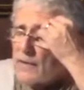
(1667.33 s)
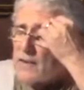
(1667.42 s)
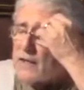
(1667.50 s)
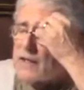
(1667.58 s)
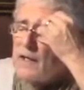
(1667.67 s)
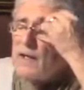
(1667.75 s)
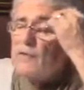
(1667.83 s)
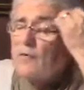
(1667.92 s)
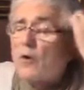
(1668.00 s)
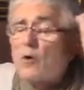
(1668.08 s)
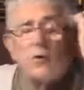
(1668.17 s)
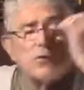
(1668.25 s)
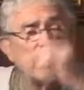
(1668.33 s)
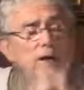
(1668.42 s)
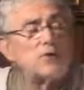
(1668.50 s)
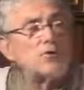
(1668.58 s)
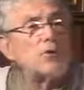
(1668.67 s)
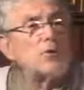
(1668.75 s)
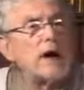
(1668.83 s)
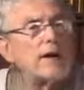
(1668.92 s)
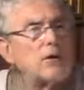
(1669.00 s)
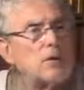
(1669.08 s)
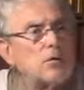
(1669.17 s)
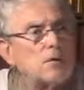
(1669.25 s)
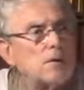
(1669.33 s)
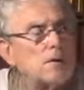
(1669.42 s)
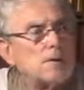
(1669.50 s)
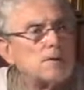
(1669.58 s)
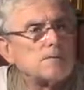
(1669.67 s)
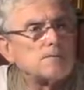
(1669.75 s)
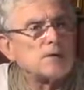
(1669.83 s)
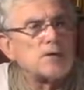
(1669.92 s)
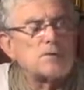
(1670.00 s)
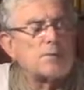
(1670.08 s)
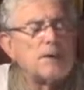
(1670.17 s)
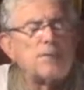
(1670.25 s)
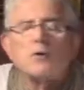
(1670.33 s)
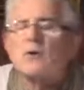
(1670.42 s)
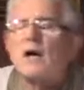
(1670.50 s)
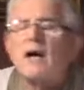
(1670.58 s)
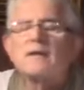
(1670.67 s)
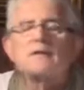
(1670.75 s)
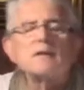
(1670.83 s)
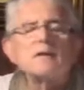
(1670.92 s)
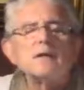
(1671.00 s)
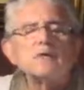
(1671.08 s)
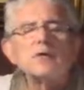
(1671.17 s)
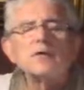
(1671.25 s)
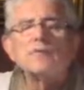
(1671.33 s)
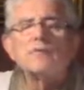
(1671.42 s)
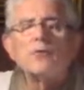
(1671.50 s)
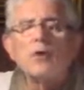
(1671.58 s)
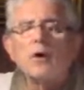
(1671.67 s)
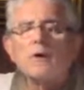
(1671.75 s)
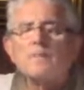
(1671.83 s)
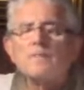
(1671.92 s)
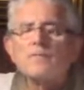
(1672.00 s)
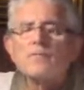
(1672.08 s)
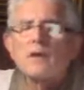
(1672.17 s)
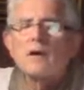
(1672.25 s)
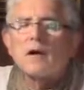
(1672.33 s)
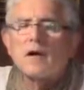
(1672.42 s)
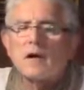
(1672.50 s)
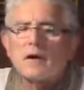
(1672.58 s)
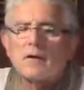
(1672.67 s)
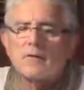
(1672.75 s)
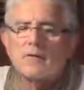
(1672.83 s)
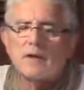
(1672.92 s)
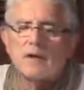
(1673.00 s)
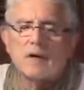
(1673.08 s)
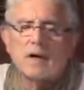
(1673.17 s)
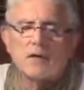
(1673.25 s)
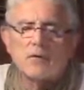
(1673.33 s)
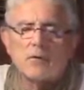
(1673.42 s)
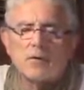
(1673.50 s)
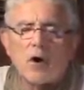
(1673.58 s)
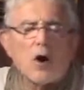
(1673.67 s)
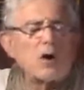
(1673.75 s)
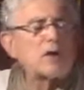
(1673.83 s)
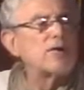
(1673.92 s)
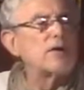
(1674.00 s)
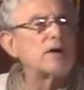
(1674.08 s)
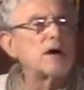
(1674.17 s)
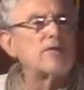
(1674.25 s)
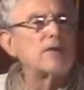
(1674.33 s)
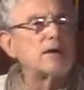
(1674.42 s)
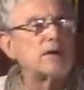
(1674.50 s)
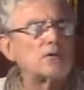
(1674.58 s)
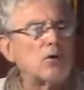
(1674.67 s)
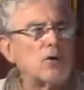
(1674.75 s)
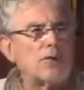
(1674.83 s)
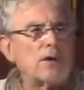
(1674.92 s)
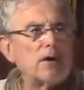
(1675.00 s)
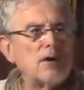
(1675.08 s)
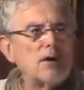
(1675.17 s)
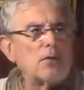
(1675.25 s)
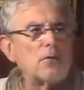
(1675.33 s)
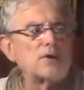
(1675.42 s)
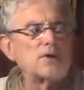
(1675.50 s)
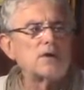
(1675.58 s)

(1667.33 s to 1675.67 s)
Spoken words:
the city of gold, El Dorado. There's people constantly looking for the Ark of the Covenant, or the